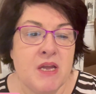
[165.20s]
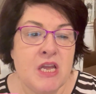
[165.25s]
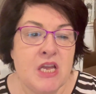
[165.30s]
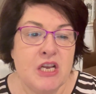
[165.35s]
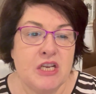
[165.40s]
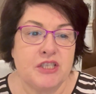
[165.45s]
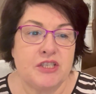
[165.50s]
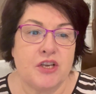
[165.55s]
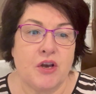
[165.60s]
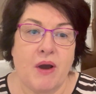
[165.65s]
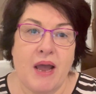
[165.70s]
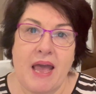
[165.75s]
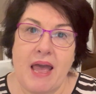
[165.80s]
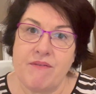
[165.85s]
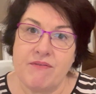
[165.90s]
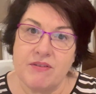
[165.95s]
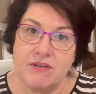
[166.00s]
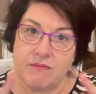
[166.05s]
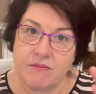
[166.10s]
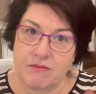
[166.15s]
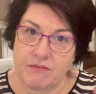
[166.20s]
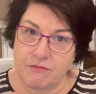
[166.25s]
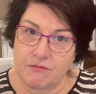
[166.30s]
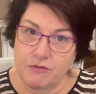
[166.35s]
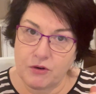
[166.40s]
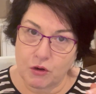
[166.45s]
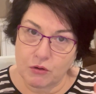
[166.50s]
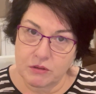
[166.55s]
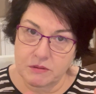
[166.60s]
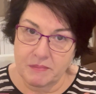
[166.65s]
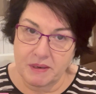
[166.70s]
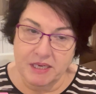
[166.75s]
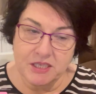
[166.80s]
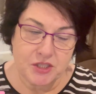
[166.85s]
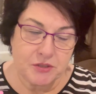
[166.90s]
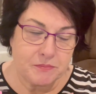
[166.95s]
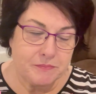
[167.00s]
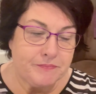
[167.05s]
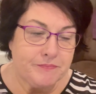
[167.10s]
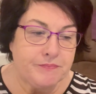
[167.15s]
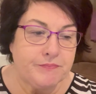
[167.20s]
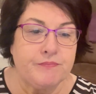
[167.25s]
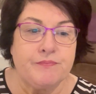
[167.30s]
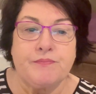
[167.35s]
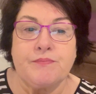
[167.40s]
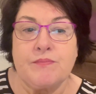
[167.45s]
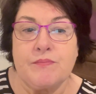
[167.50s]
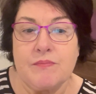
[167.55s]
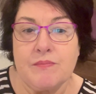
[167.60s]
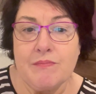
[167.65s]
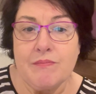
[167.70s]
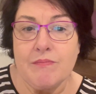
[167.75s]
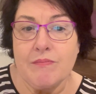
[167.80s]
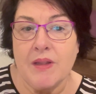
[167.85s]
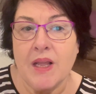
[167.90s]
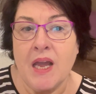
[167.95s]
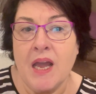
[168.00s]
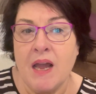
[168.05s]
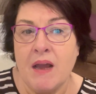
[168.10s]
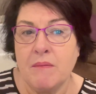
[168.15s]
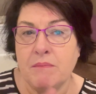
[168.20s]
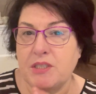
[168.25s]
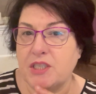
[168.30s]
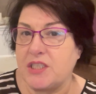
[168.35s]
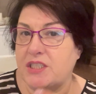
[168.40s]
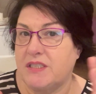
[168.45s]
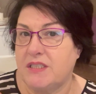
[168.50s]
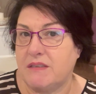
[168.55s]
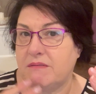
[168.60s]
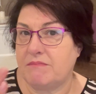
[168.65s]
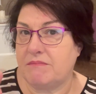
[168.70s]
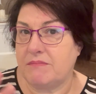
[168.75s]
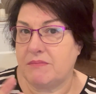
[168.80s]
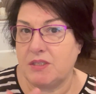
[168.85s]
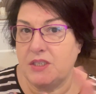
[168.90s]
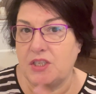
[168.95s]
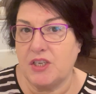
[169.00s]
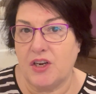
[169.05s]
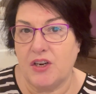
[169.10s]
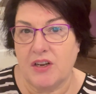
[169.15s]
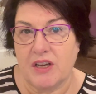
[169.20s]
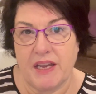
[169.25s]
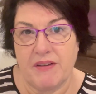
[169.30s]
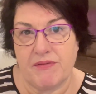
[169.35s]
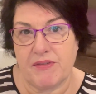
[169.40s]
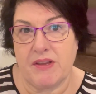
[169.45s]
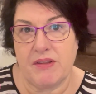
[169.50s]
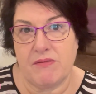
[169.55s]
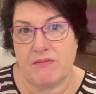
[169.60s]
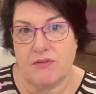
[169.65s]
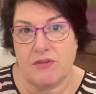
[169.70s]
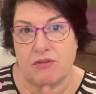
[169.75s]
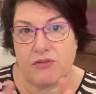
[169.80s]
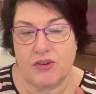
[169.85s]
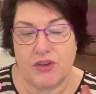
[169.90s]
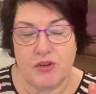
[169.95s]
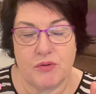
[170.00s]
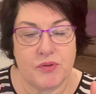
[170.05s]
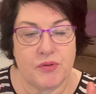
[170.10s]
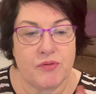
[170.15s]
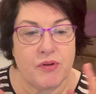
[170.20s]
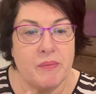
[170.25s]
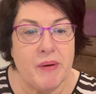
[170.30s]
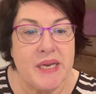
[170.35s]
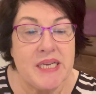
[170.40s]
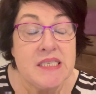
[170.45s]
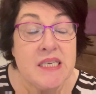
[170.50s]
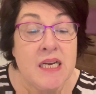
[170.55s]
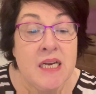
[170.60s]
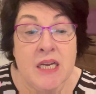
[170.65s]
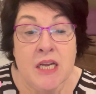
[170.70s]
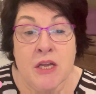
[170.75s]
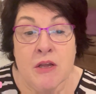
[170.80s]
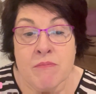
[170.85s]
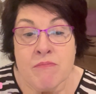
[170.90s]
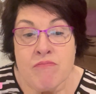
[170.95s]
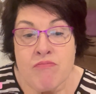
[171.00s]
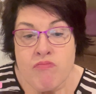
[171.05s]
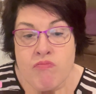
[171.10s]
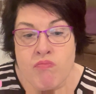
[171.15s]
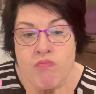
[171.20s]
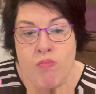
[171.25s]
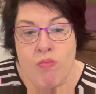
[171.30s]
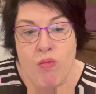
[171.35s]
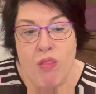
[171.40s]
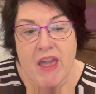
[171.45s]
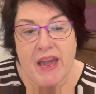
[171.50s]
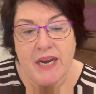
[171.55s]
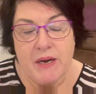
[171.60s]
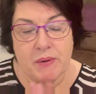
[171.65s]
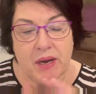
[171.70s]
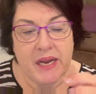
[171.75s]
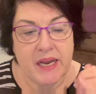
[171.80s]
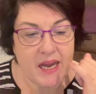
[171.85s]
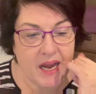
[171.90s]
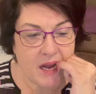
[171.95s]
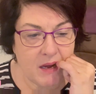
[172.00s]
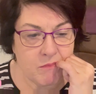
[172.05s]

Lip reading: so I haven't vlogged much. Just, like every 2 or 3 weeks. Anyway,